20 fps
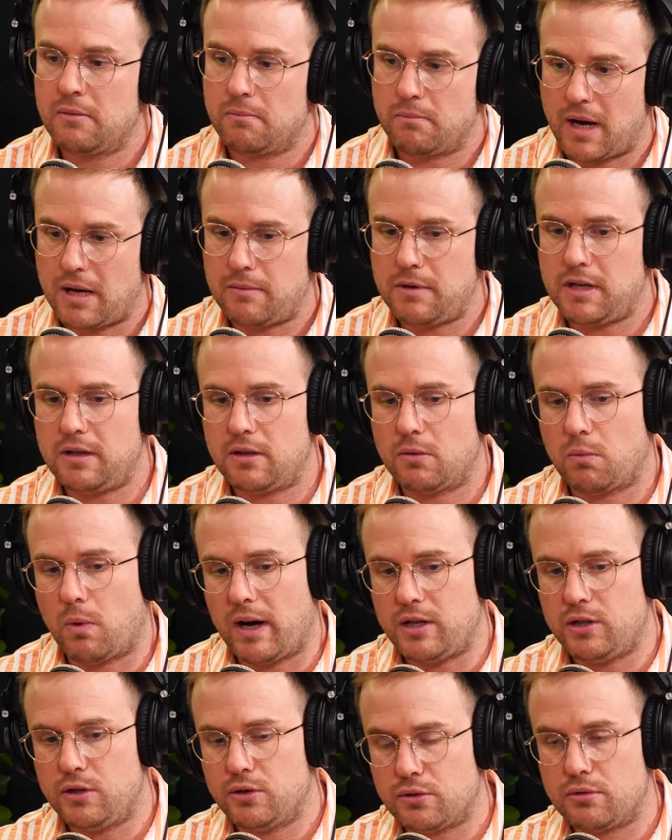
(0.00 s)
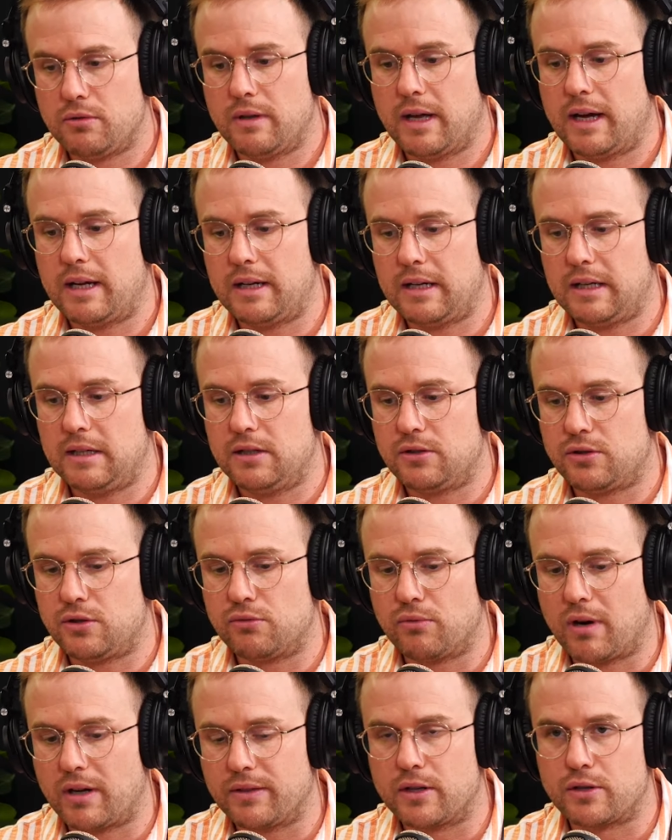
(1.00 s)
Maybe the way you do that is
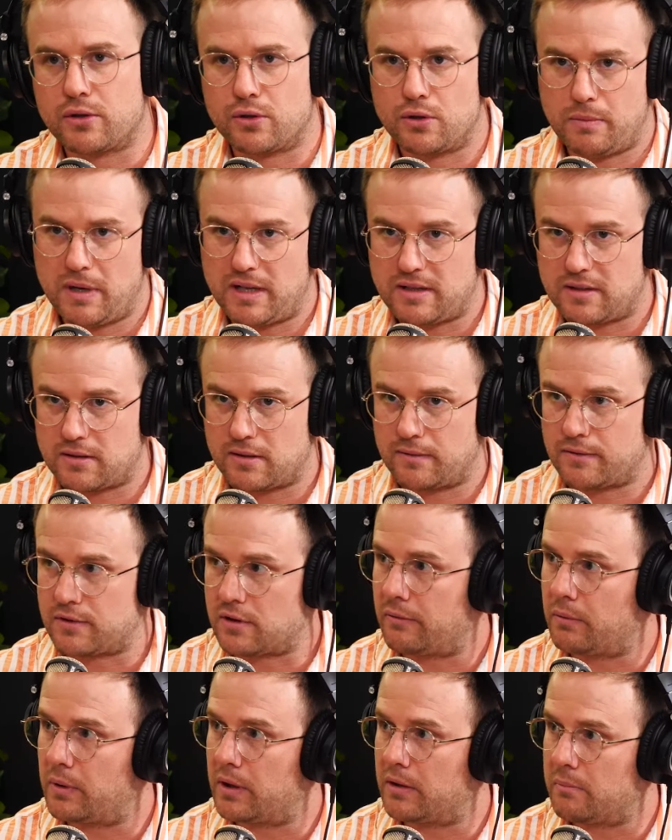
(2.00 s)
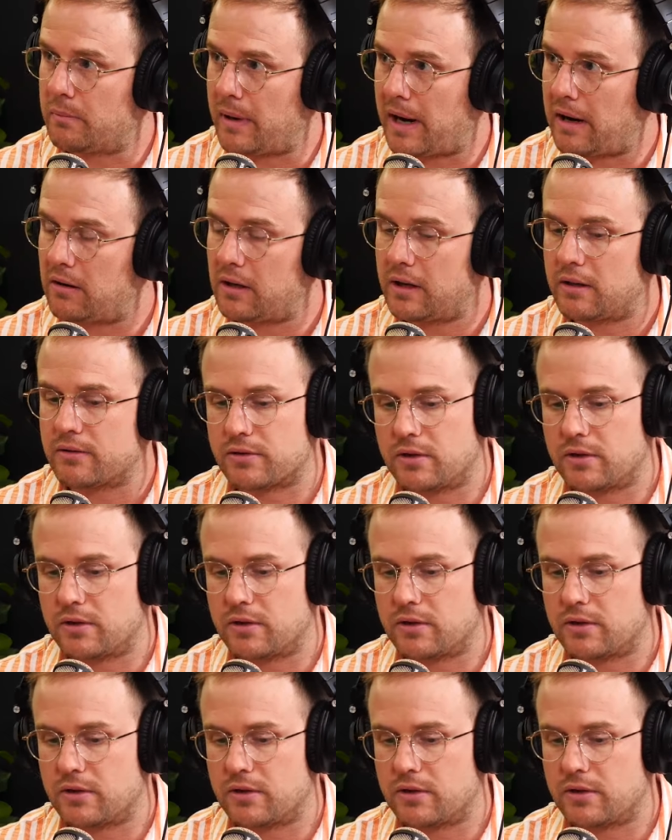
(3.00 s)
you run the two pieces of software in parallel.